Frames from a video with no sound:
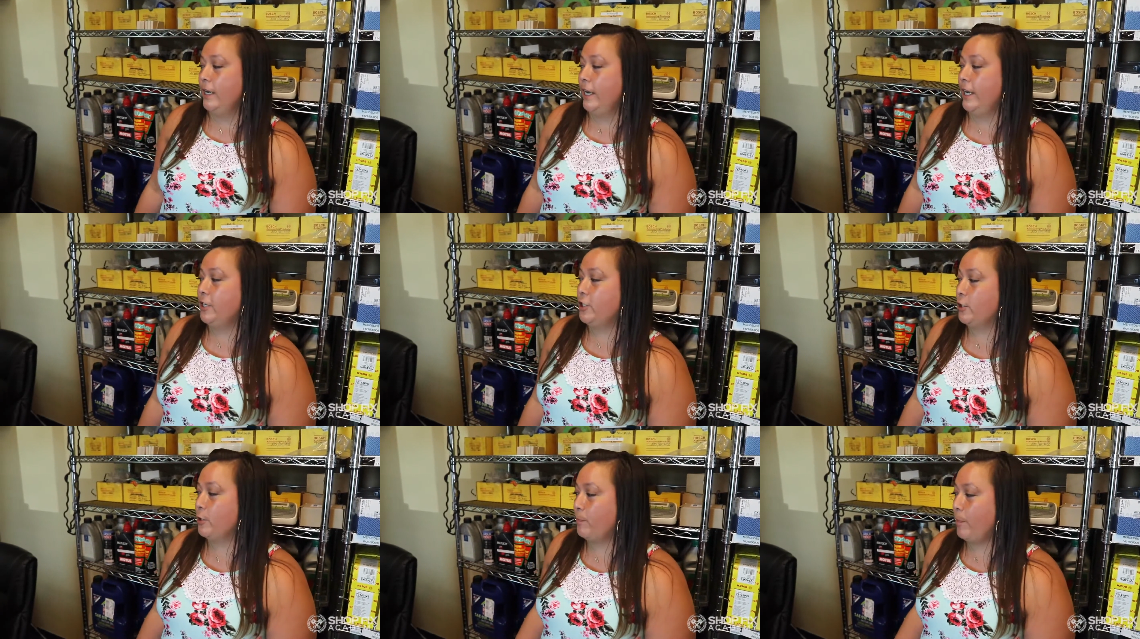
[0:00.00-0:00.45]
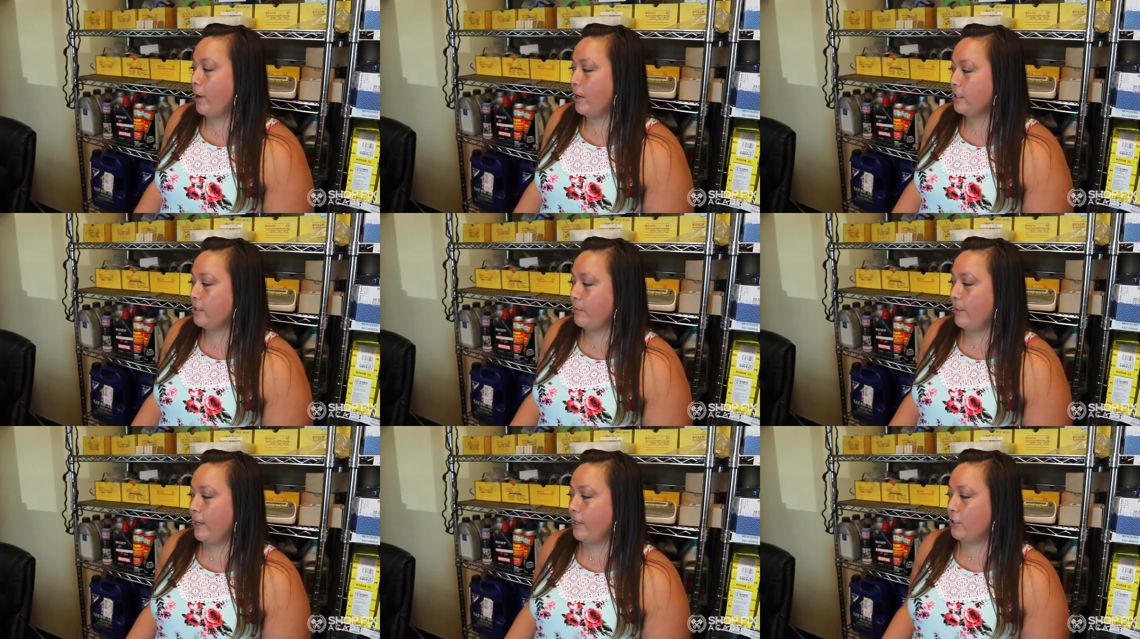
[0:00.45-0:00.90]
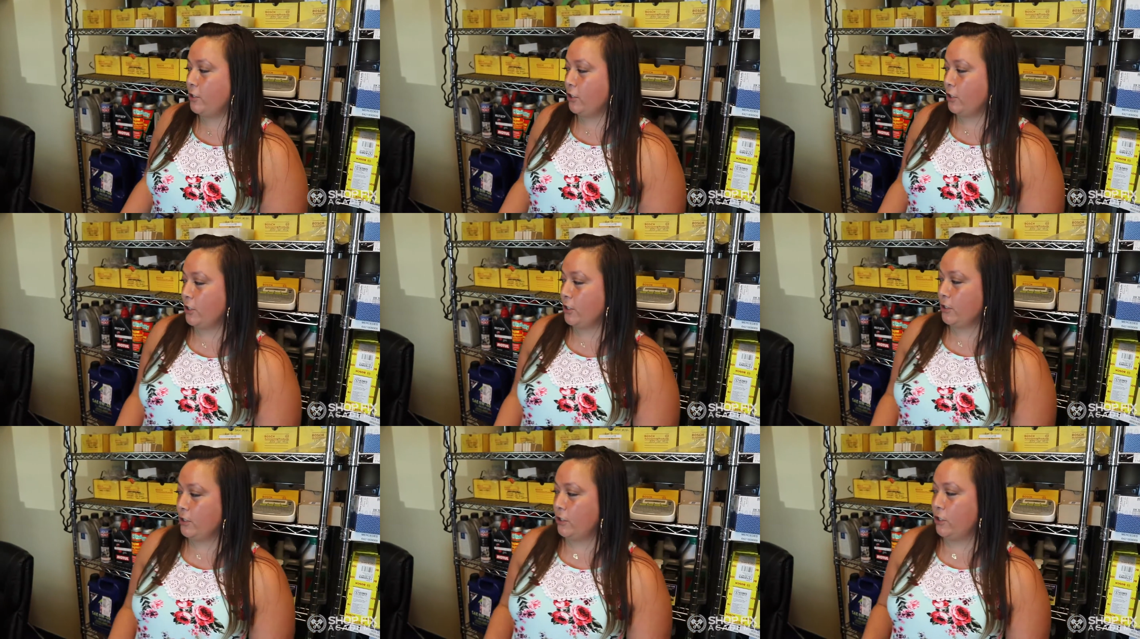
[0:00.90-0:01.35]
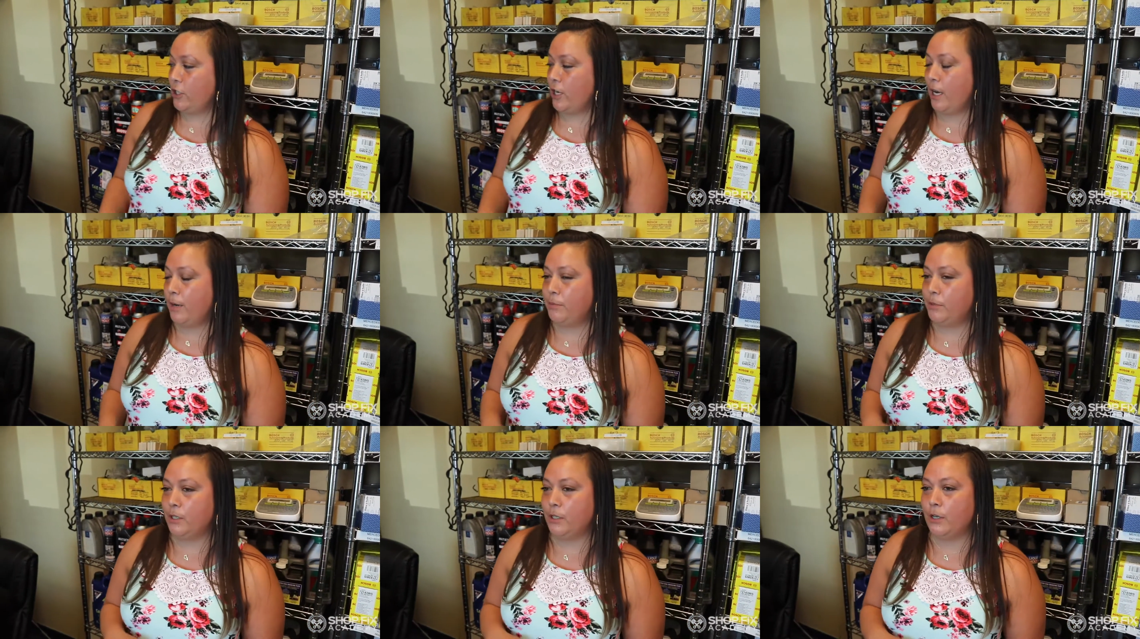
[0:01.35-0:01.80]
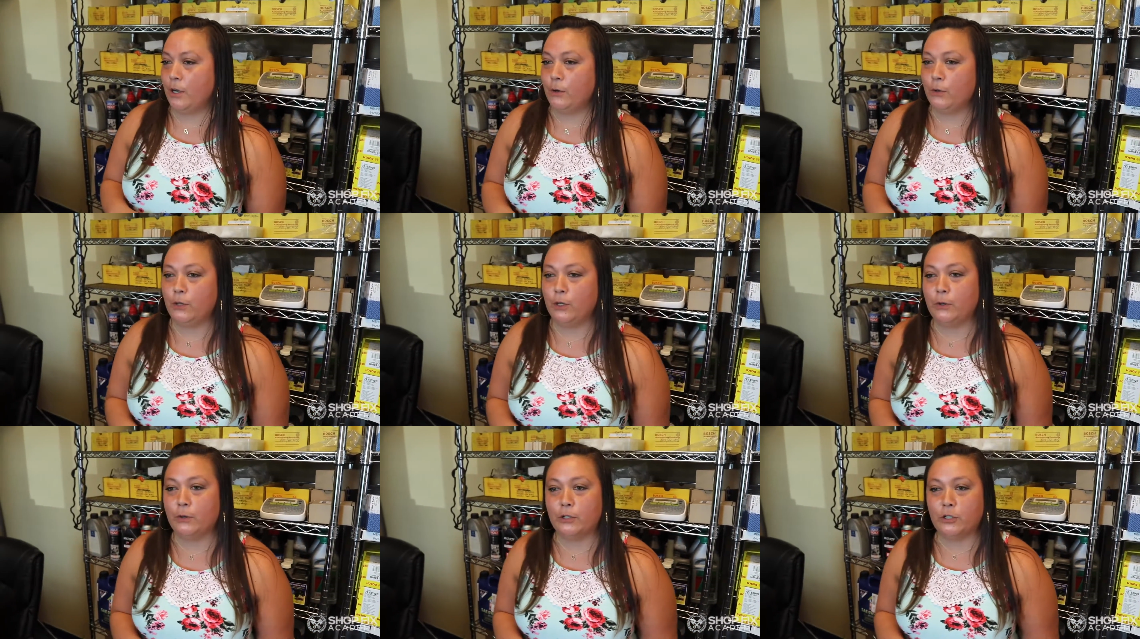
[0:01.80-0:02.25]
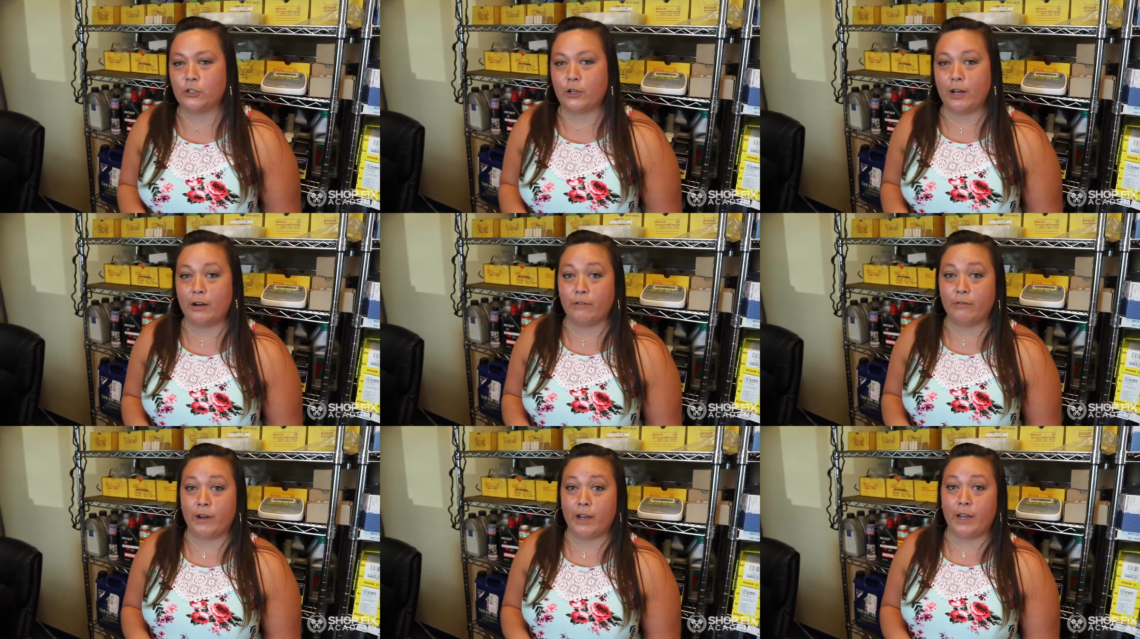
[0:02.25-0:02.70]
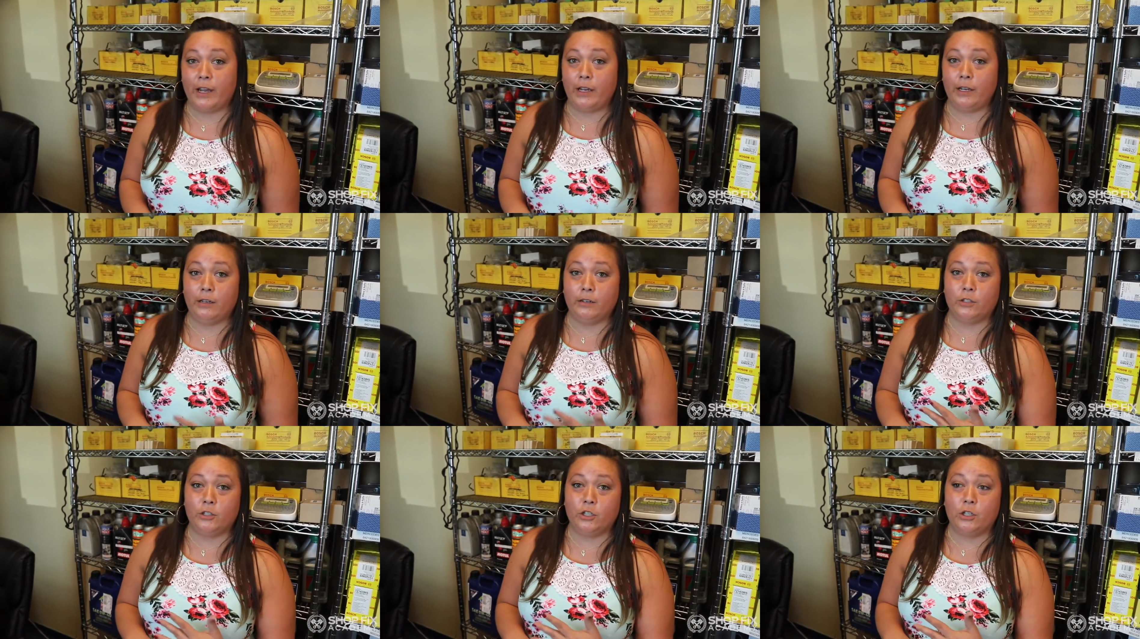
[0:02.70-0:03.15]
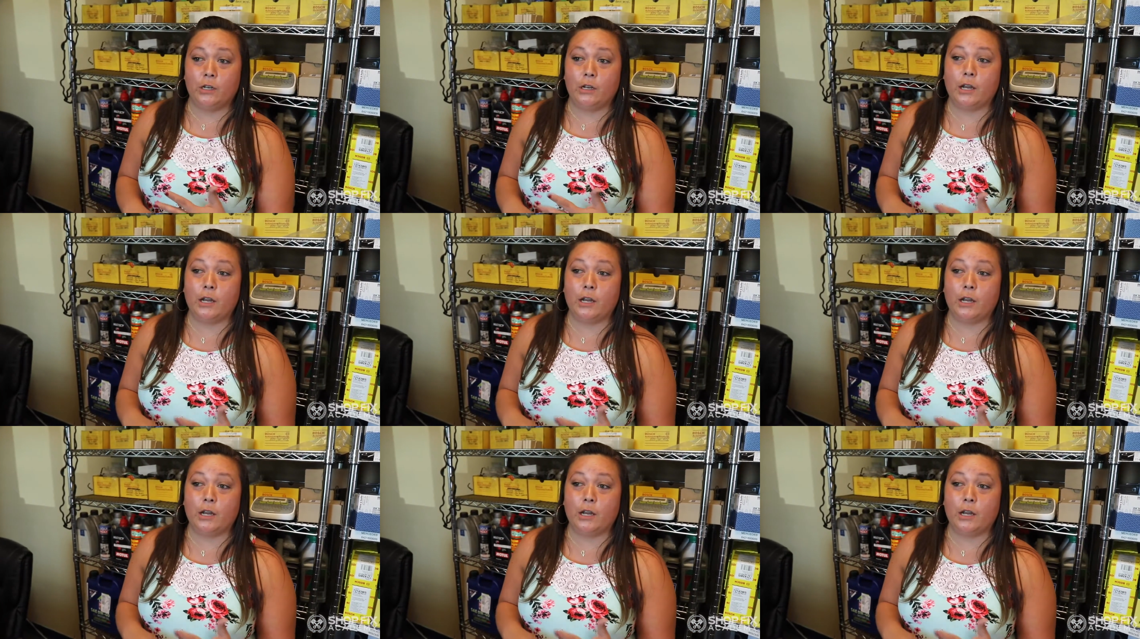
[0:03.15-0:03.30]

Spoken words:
It's your parts manager's job to go through and try to find